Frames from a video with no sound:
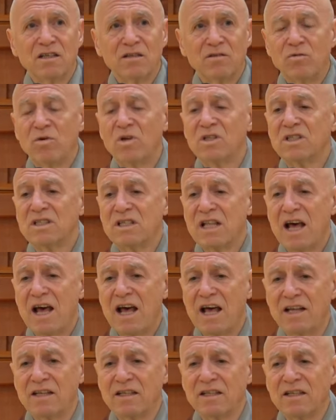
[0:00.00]
What's
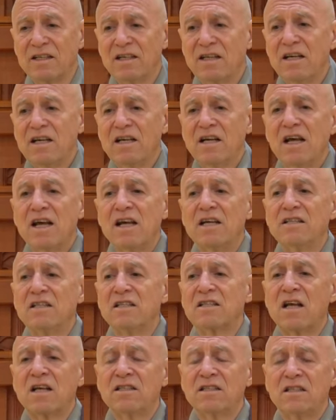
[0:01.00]
that? And
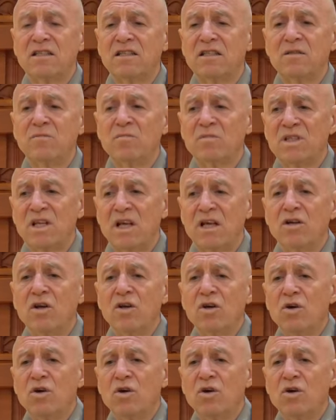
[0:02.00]
Sansanim said,